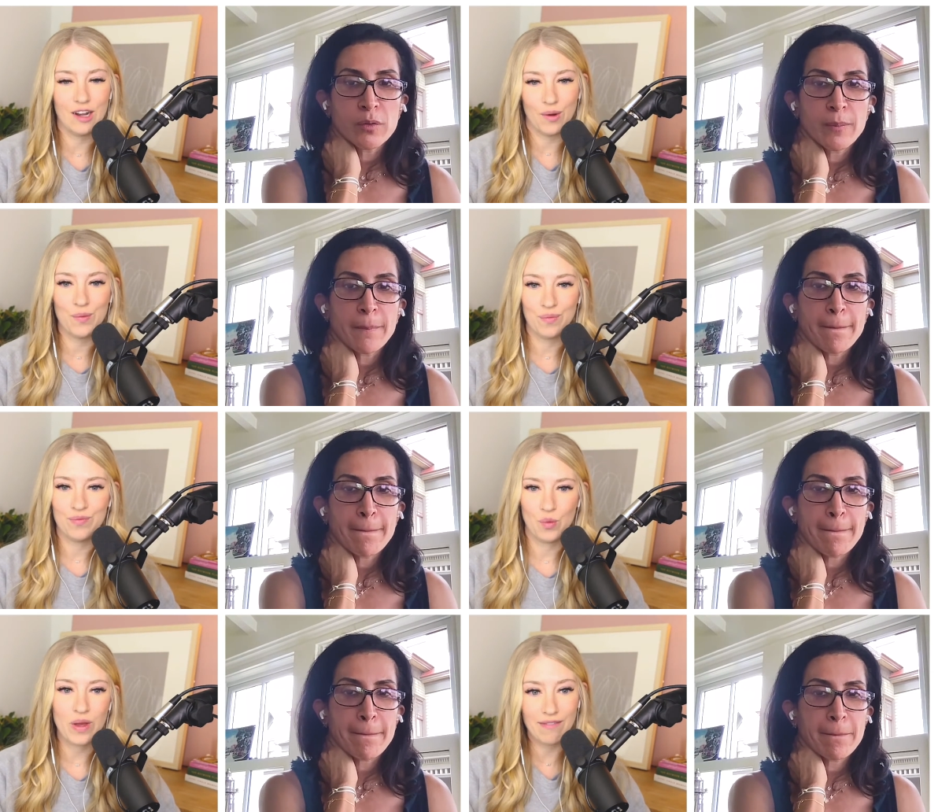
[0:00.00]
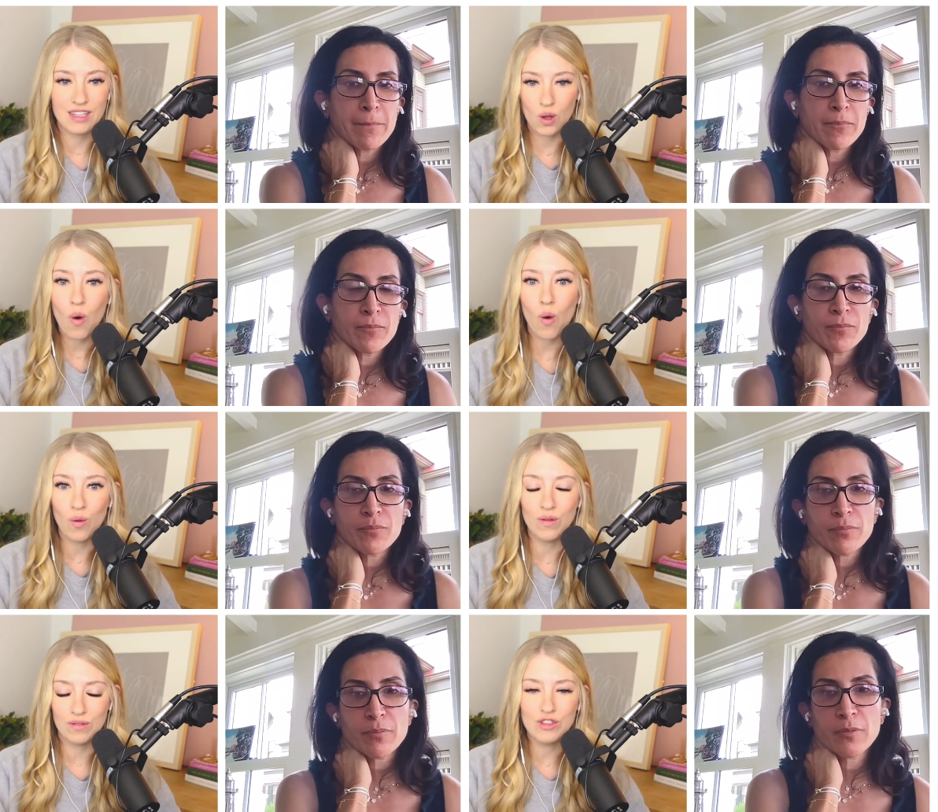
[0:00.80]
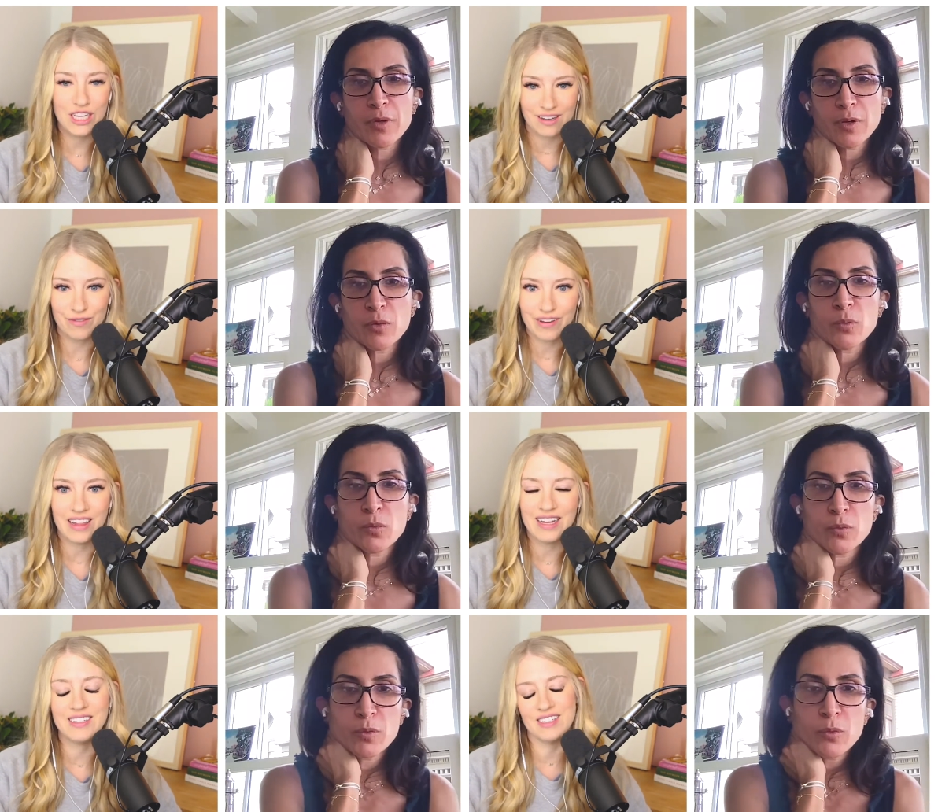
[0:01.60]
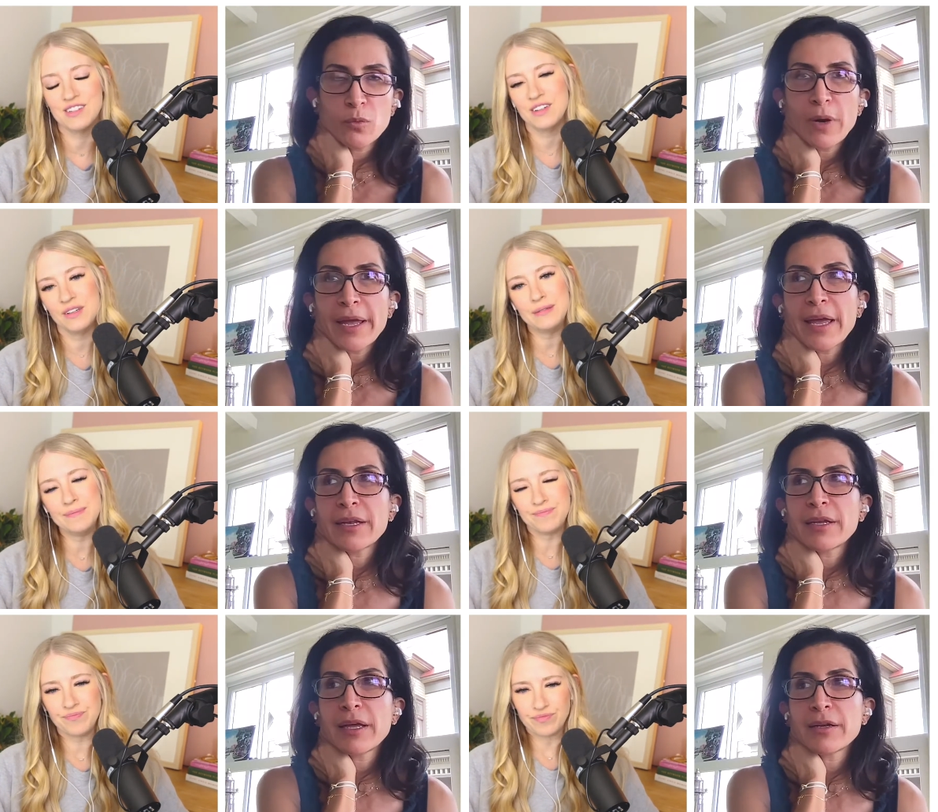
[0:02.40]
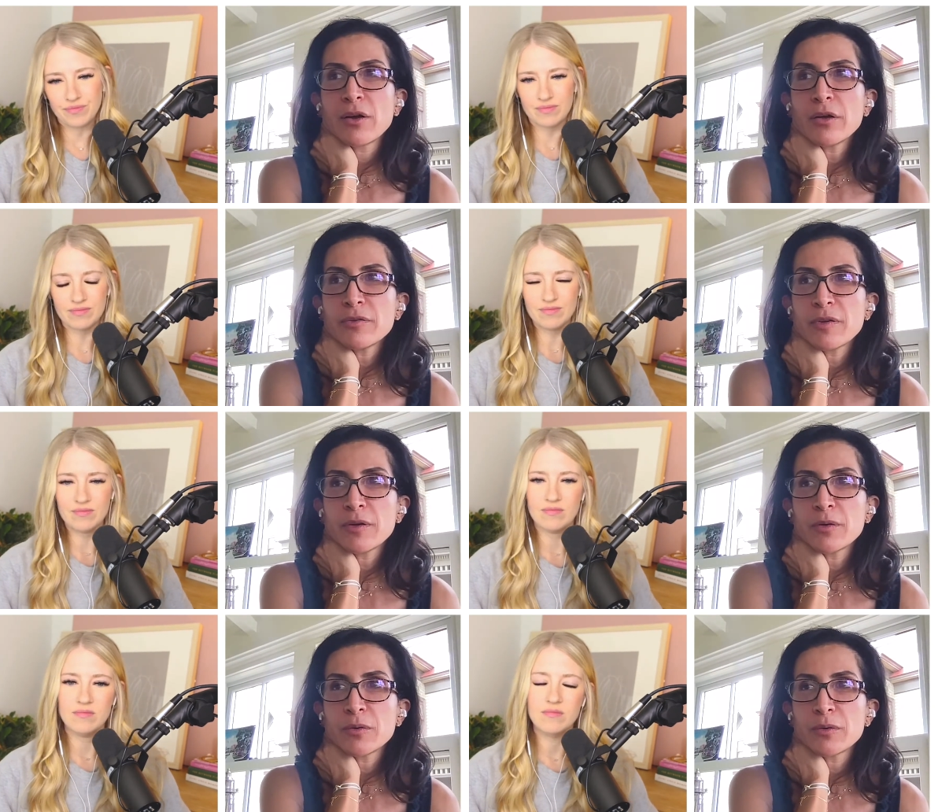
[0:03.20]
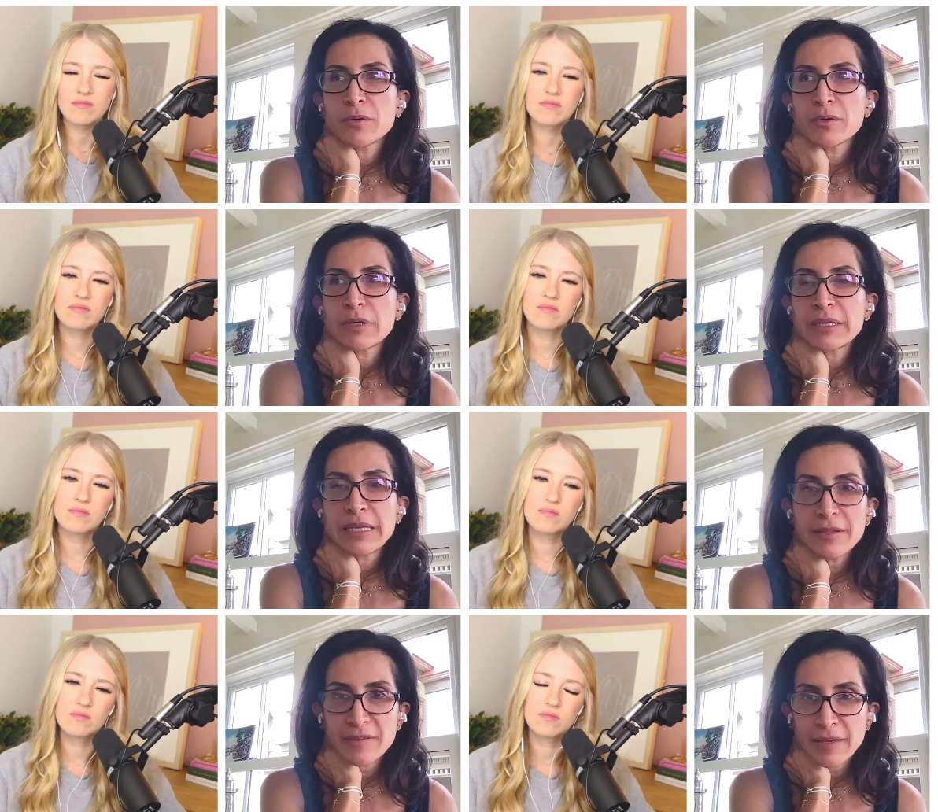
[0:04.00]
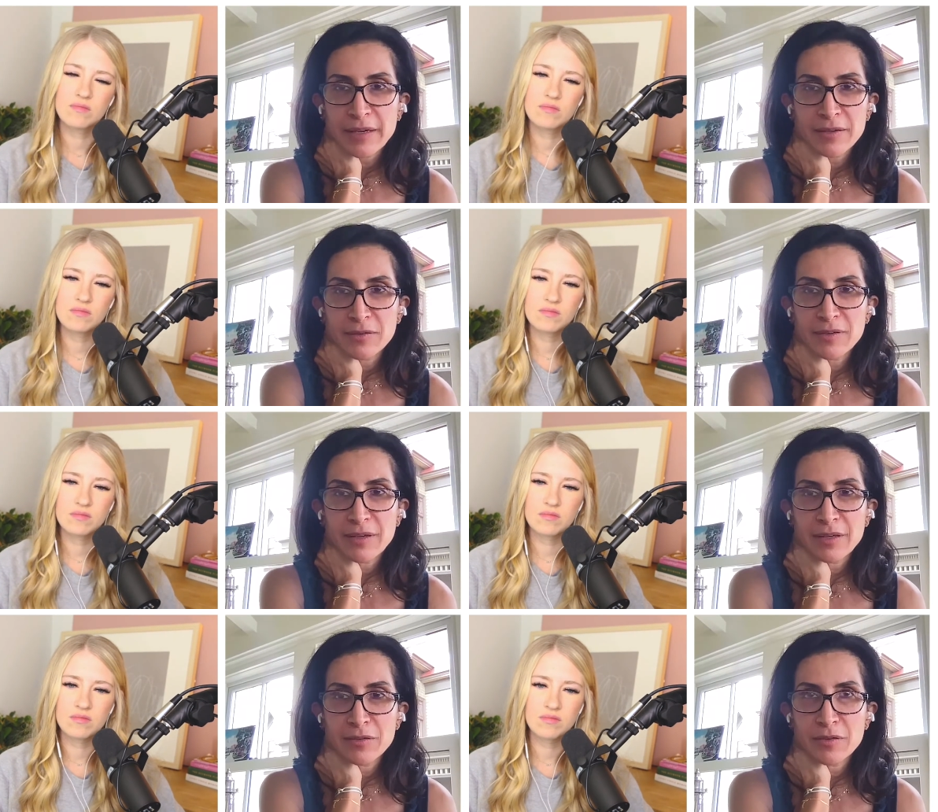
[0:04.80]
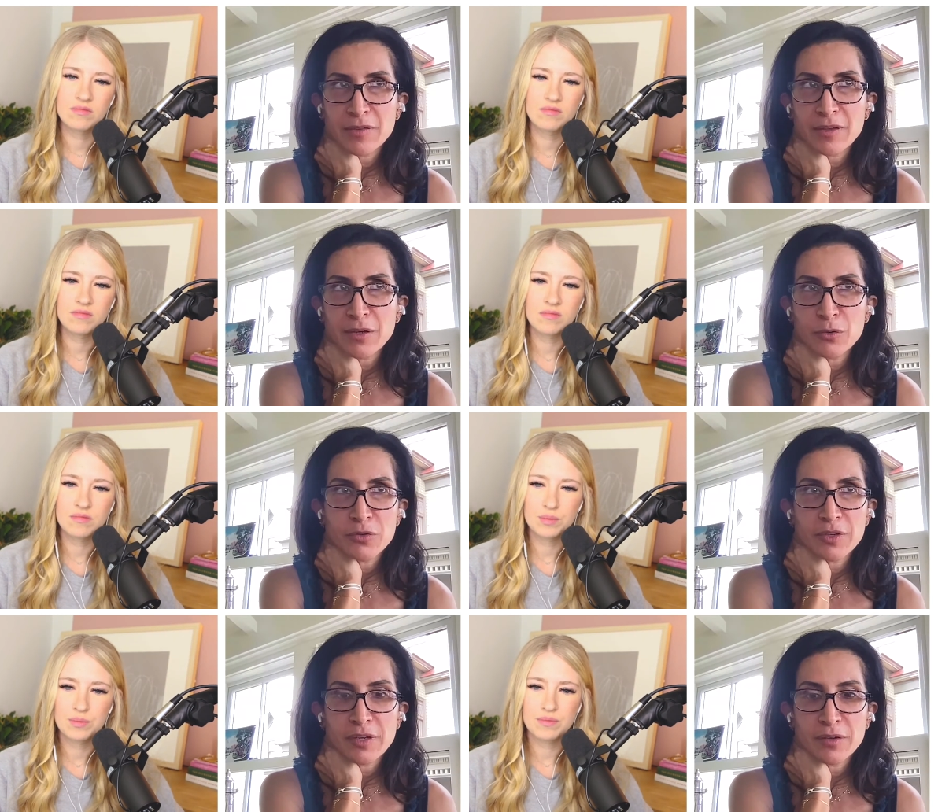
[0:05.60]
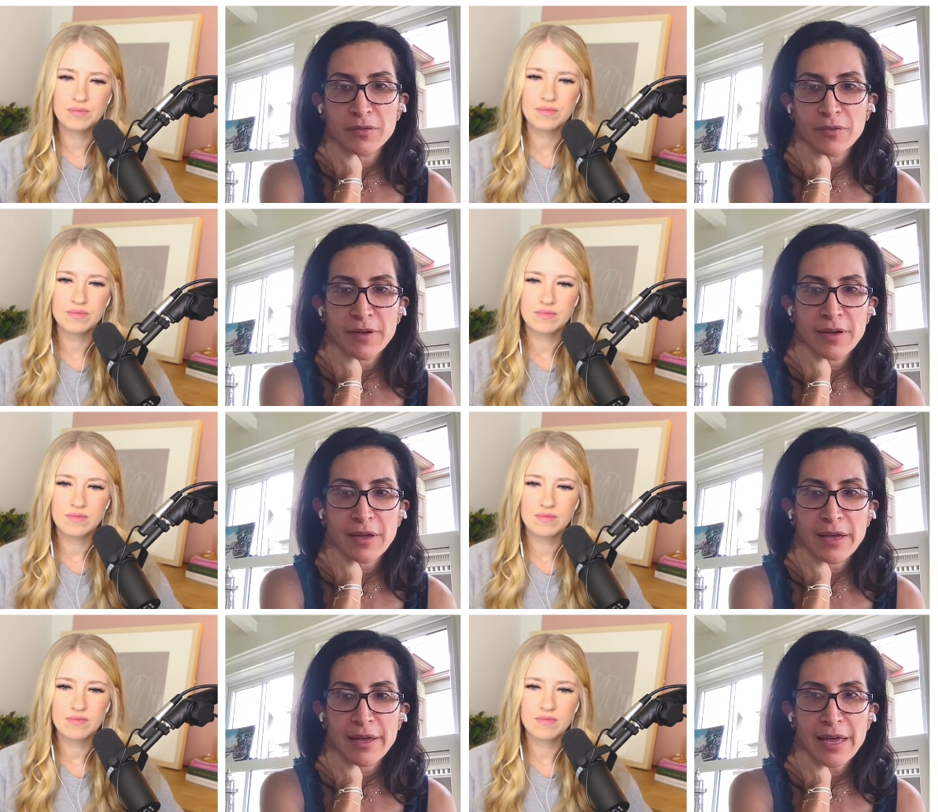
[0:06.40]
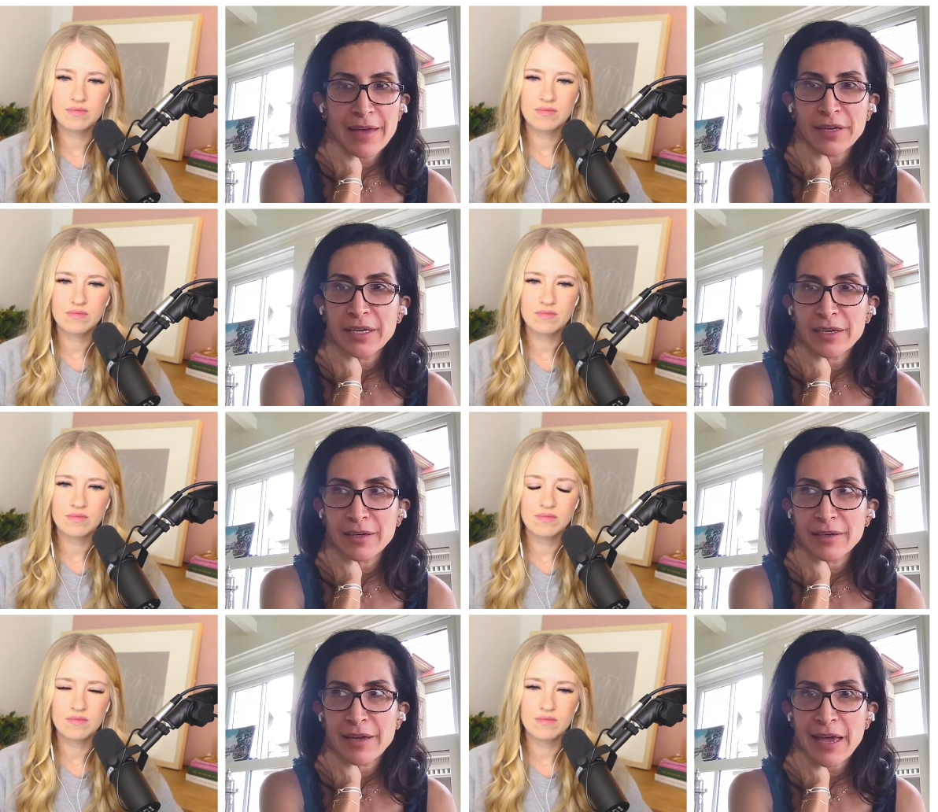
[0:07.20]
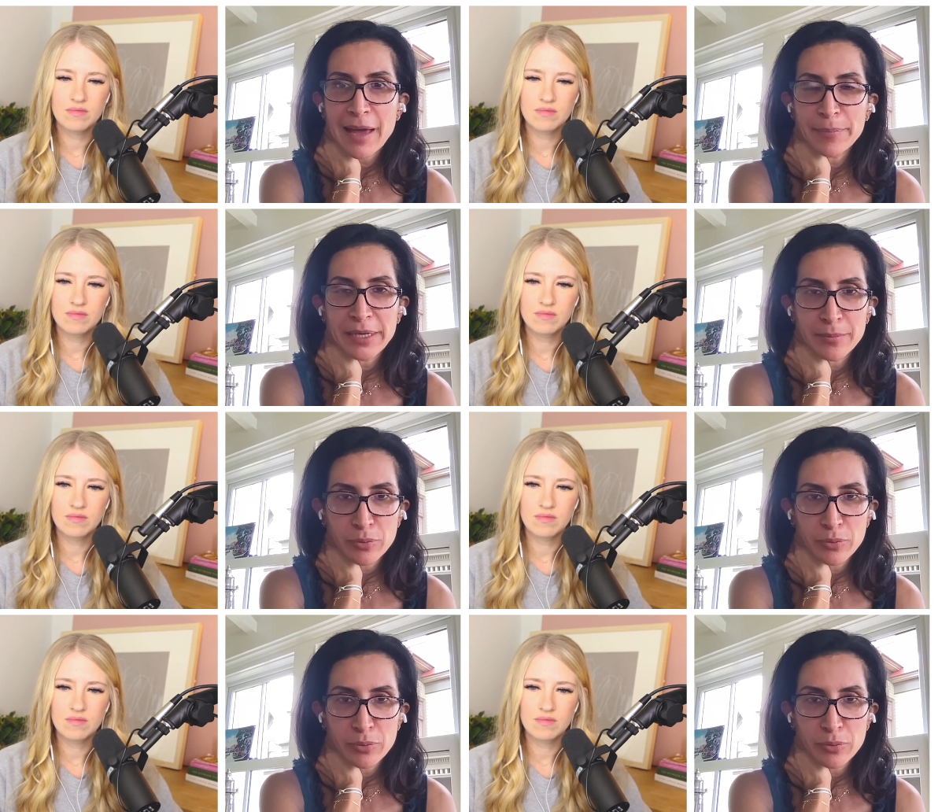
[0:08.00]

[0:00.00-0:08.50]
Speaker 1: you know, we have this hole, she can fill it.
Speaker 2: Right. And, and also these days, it's just the notion of having happy